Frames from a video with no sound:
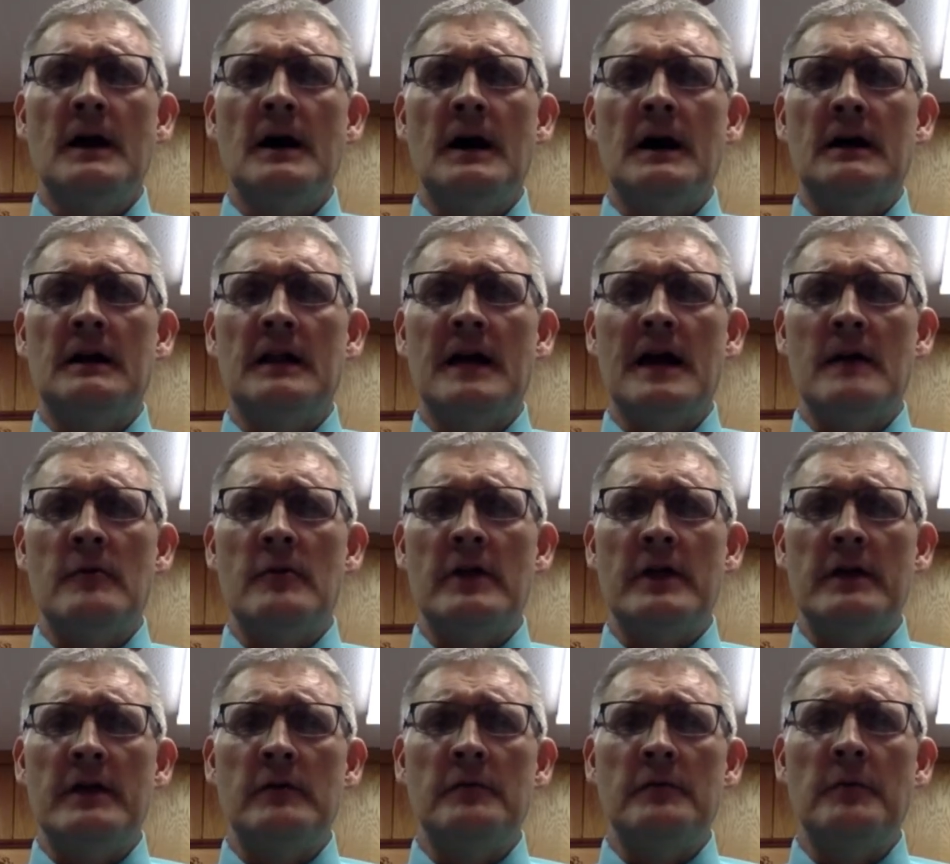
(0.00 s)

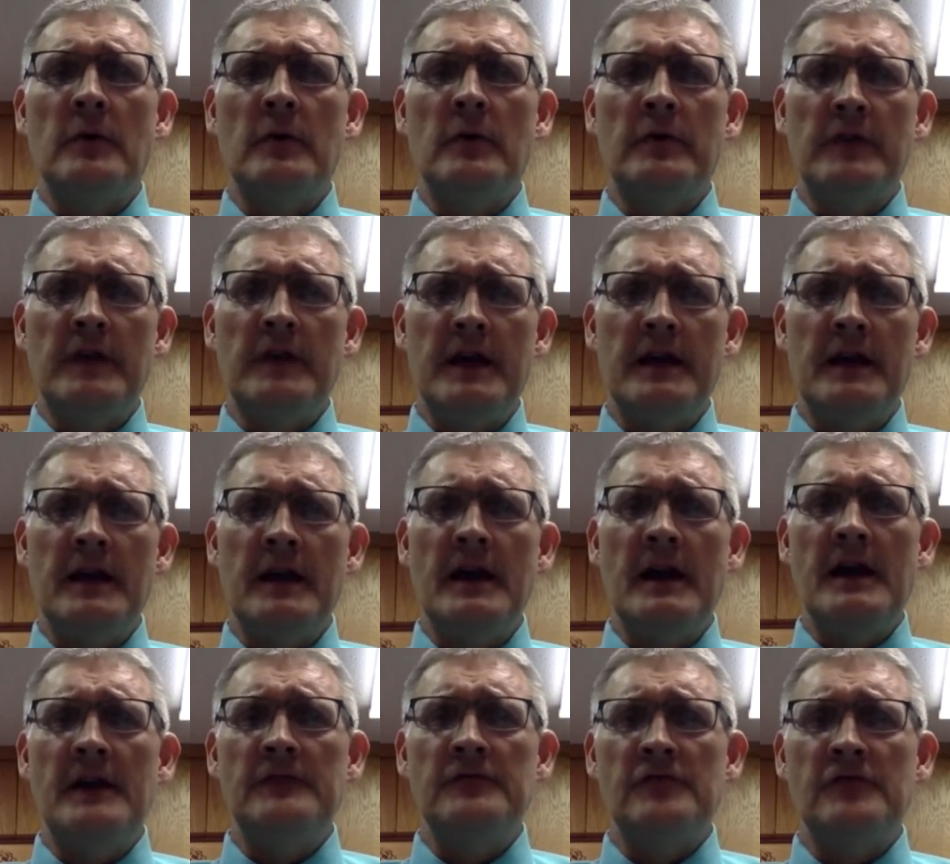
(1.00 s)
collaborating with both the
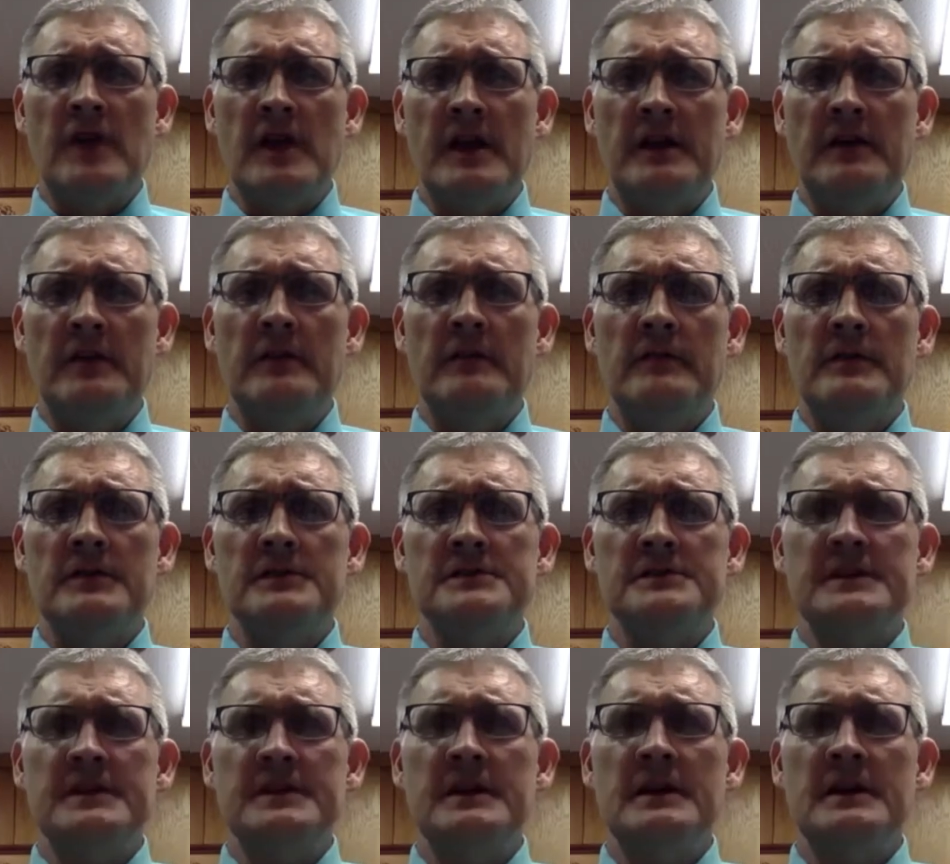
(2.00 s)
AEA and Drake
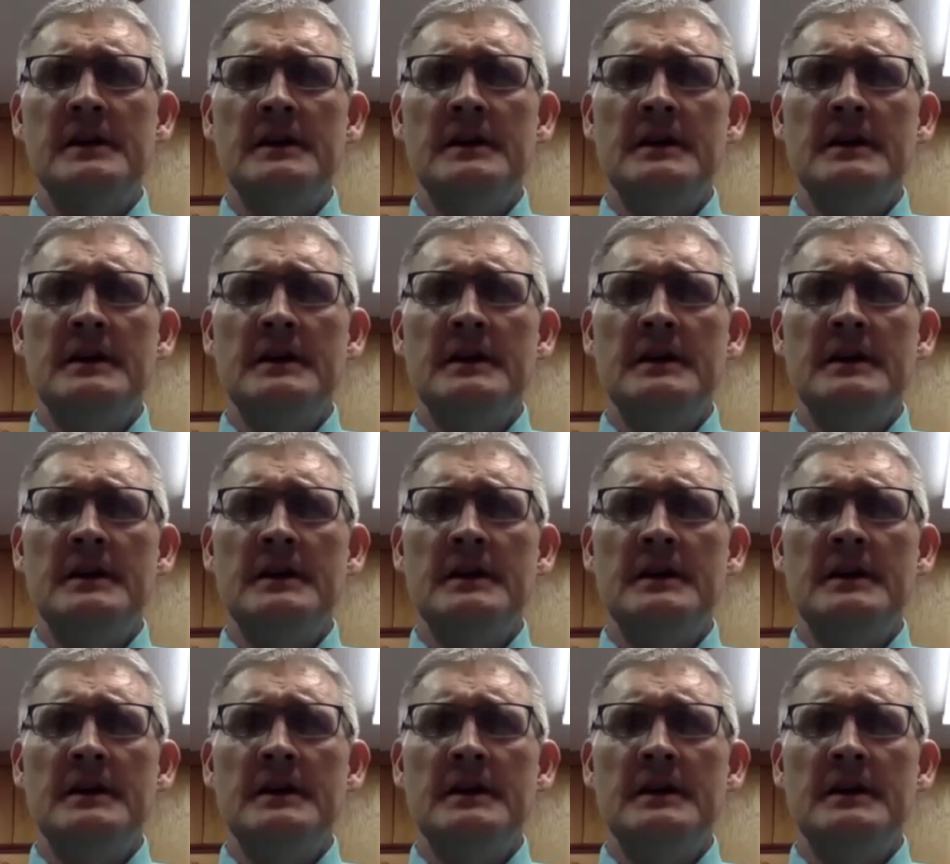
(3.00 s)
University.